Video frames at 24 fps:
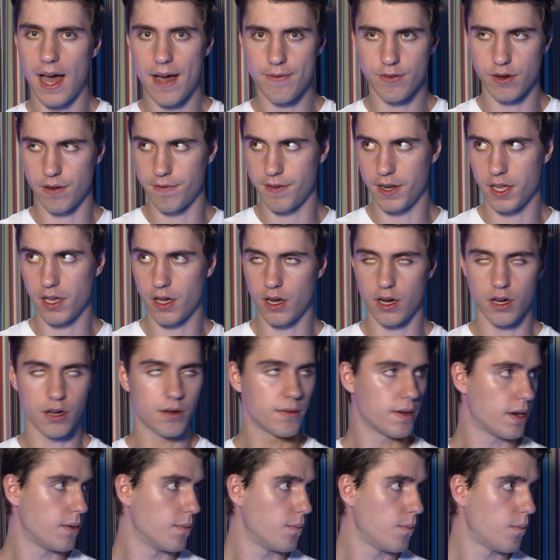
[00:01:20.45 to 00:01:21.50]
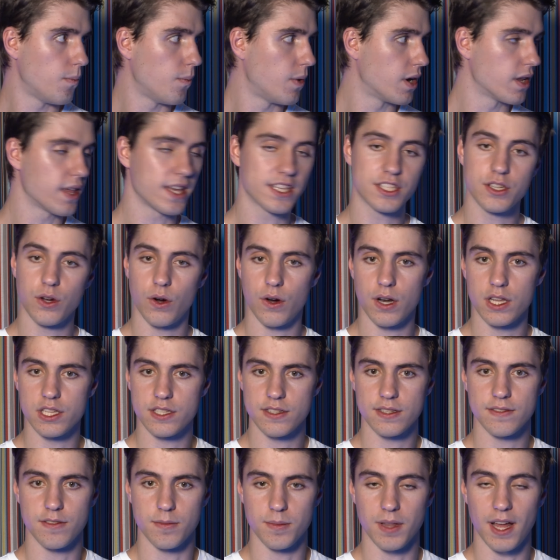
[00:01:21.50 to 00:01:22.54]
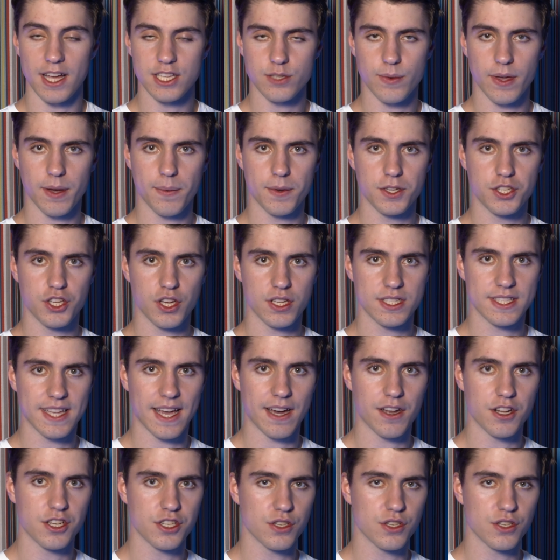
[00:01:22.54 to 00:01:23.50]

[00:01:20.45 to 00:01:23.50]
I've got a video in one of these corners from last week which you can see how to